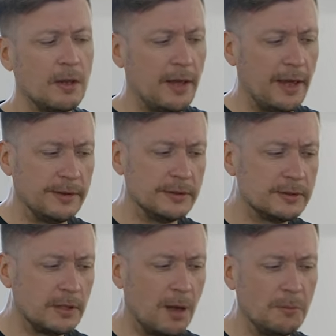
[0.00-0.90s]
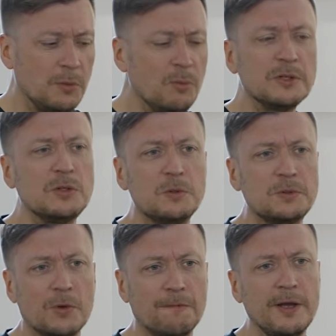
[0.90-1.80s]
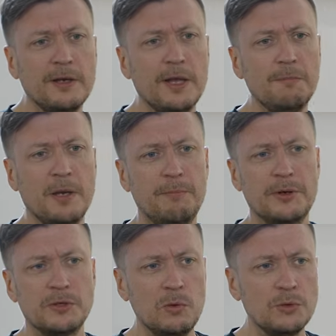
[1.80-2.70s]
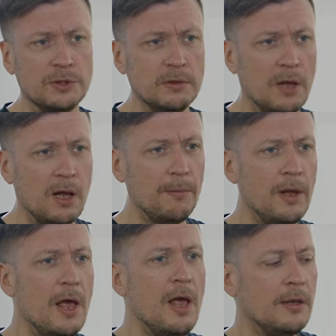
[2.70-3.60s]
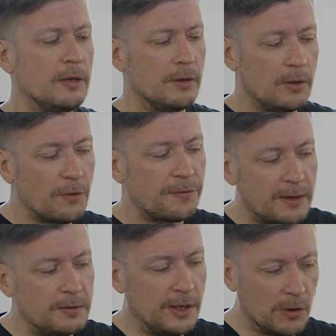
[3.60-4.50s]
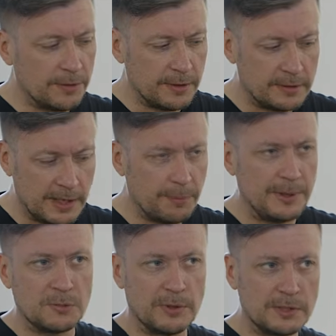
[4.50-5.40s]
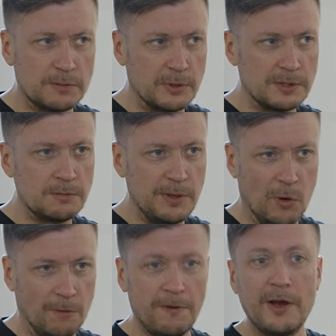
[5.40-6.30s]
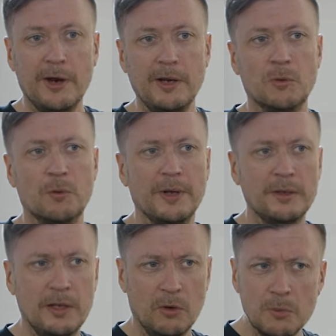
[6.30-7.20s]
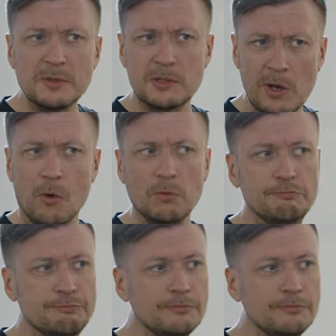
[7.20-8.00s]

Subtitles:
and we wanted to sort of find a better solution. Not that the database was on fire anymore, but it was slow.